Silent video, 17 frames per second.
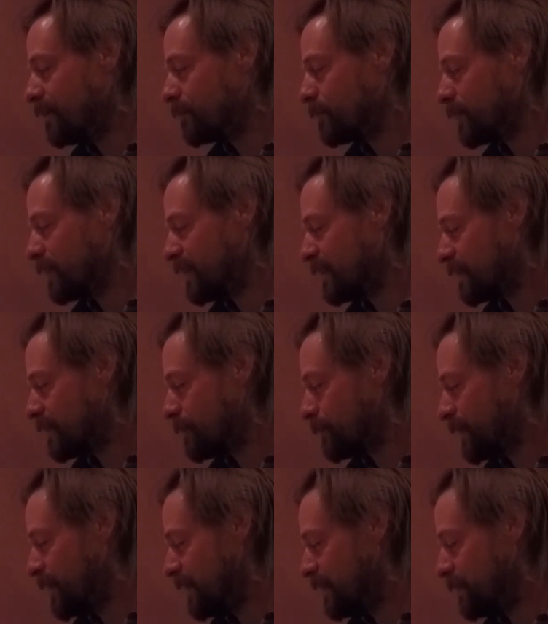Plant
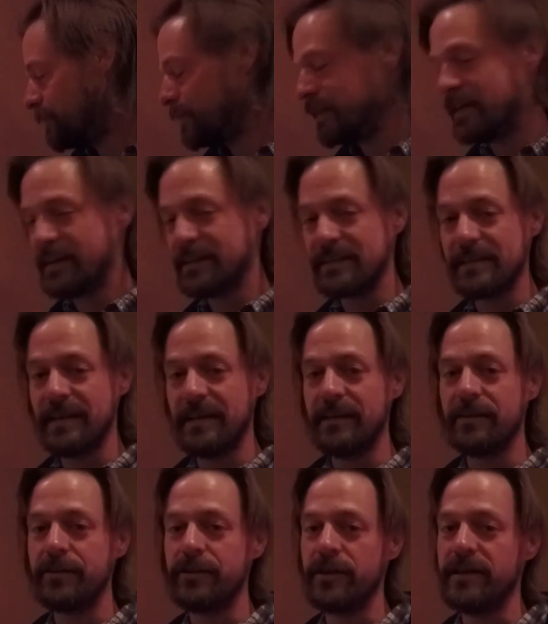companion plants
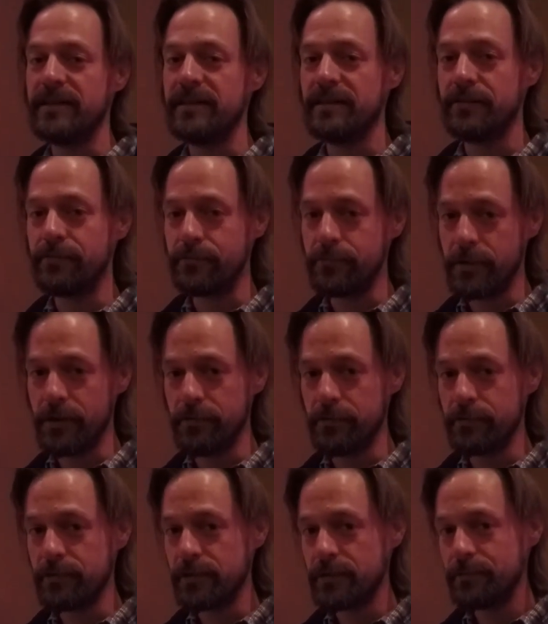in adjacent
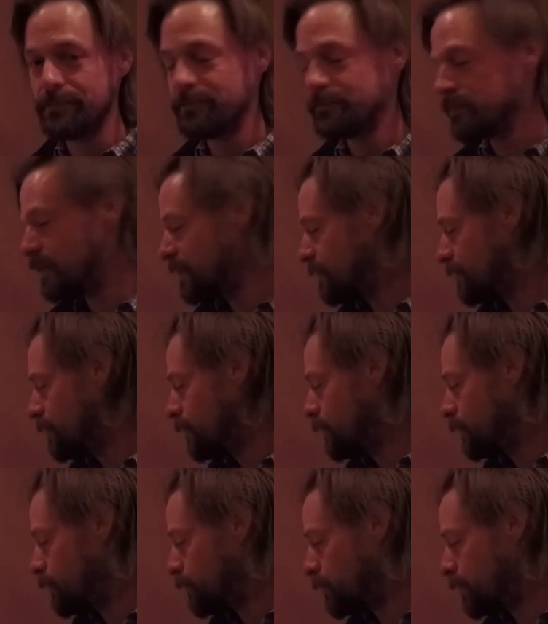rows,
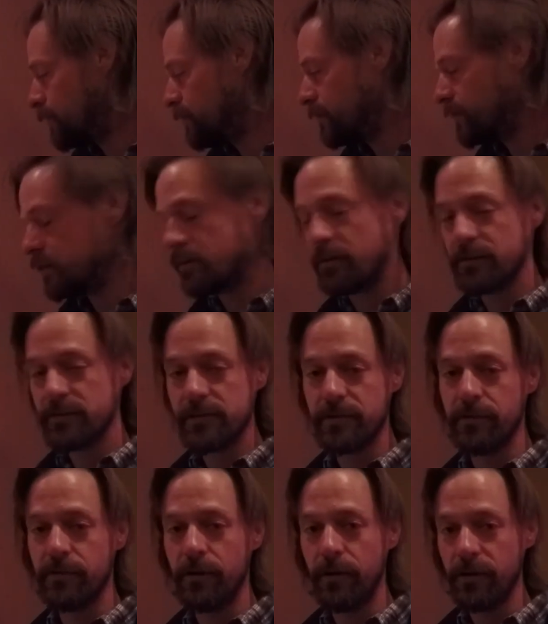or you can
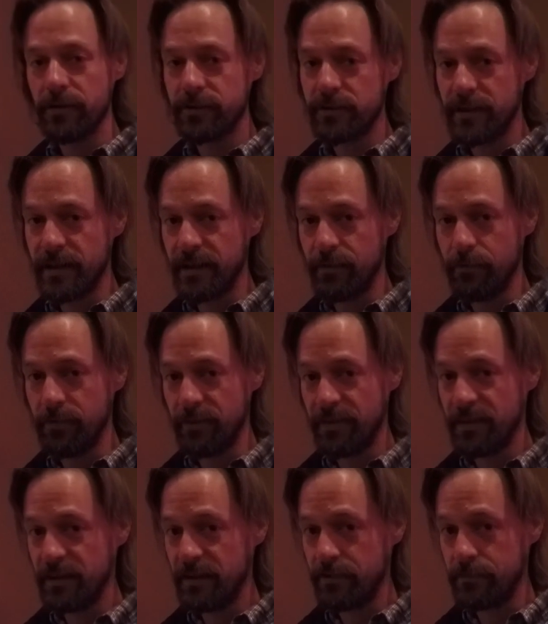also alternate
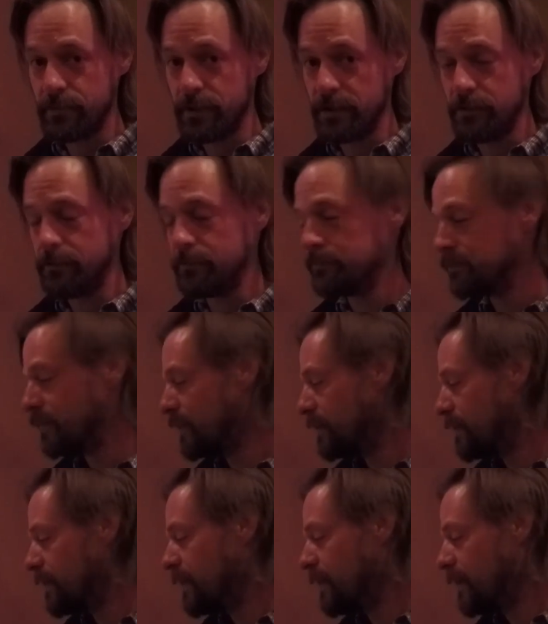within a row.
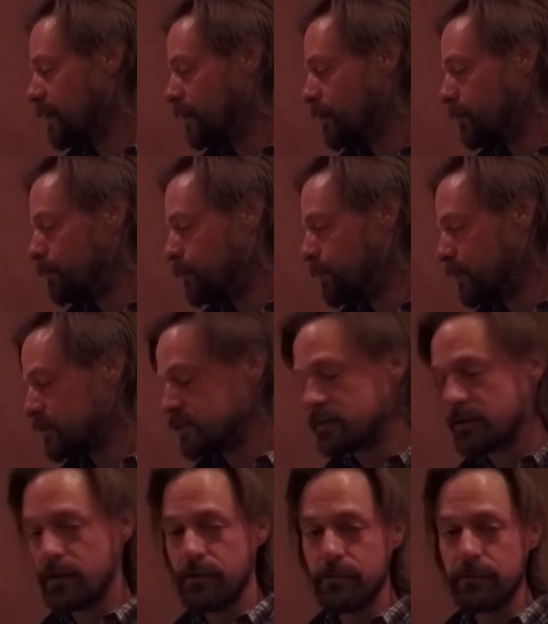
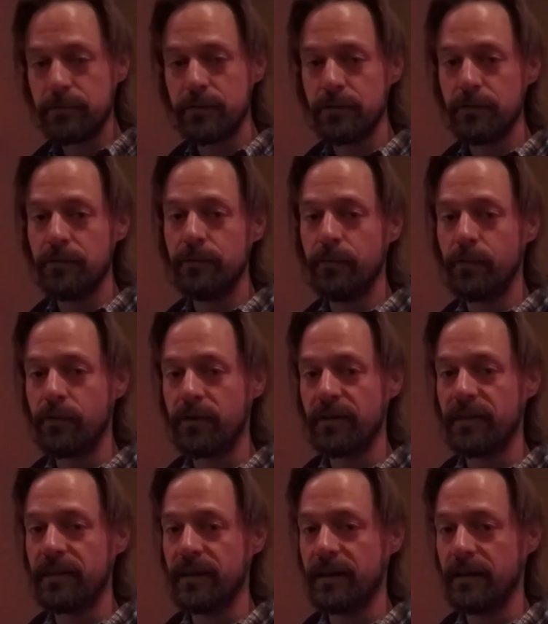But don't do
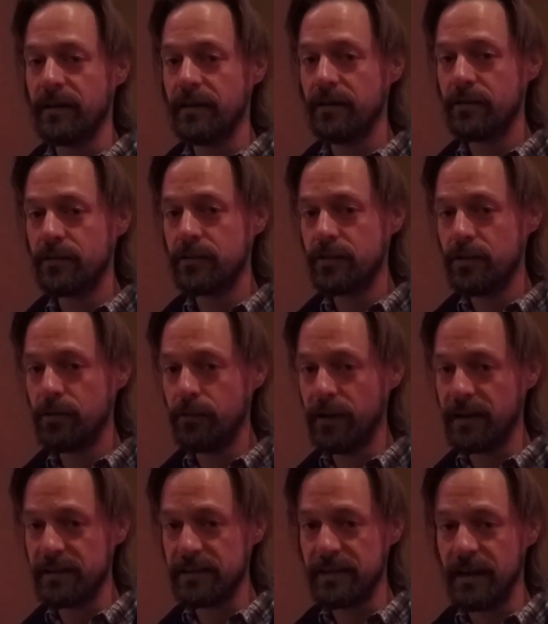more than 2
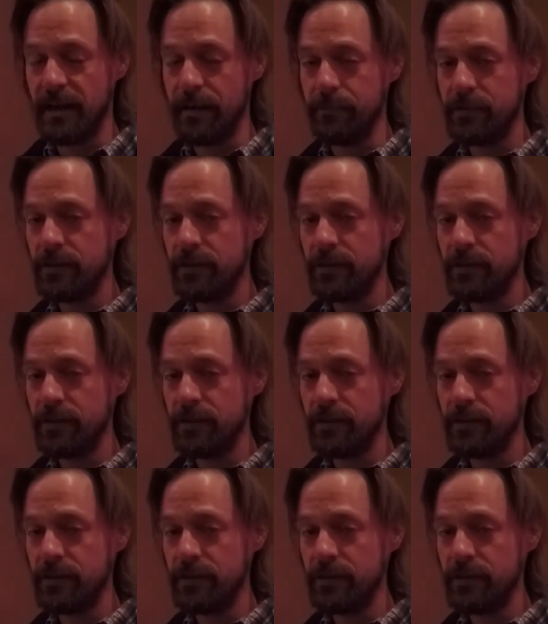at a time.